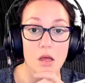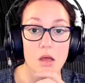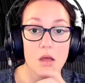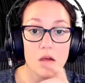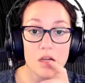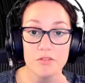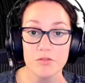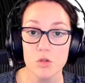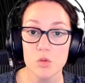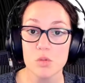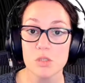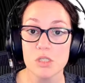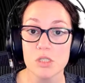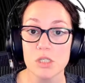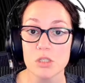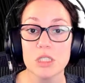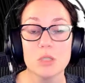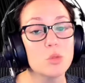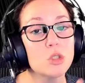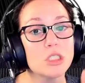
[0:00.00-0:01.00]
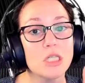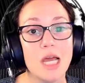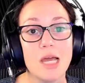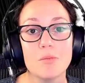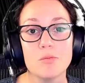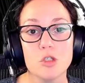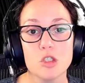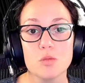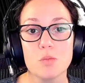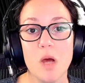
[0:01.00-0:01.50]
If you still need more time,
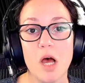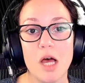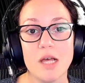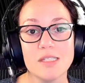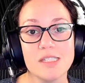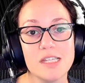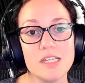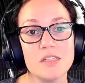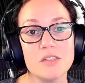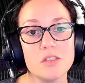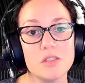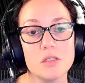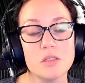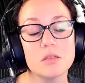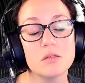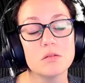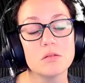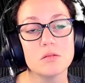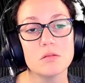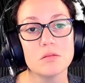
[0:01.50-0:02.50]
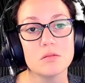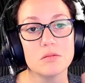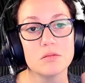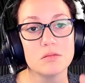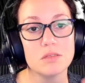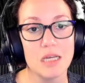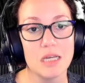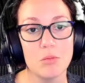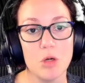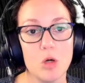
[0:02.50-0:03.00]
just pause this. Take
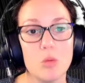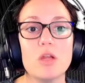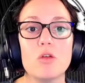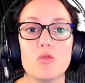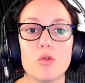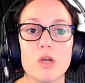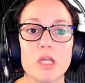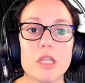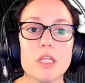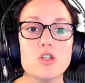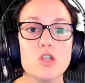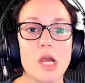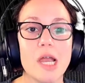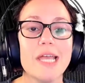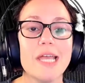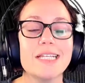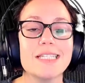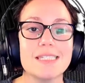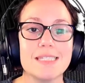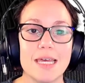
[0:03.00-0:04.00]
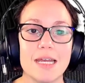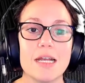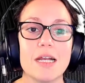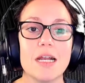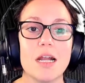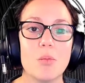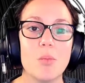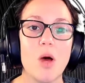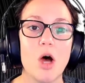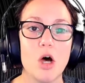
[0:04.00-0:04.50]
a moment, really try and set it
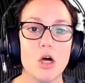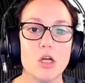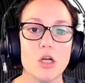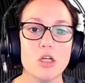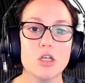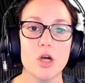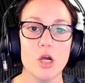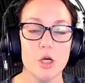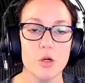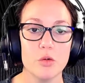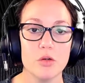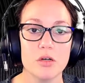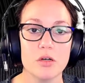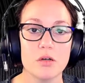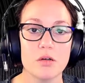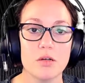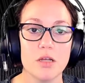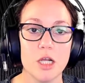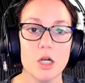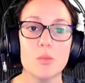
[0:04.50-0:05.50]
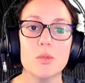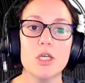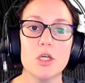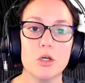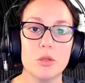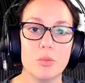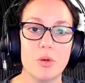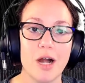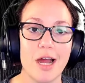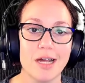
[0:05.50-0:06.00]
up on your own. It'll be good
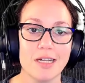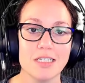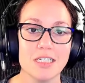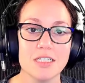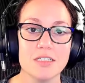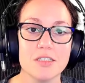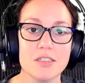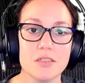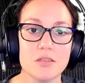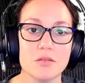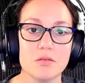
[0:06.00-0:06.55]
practice.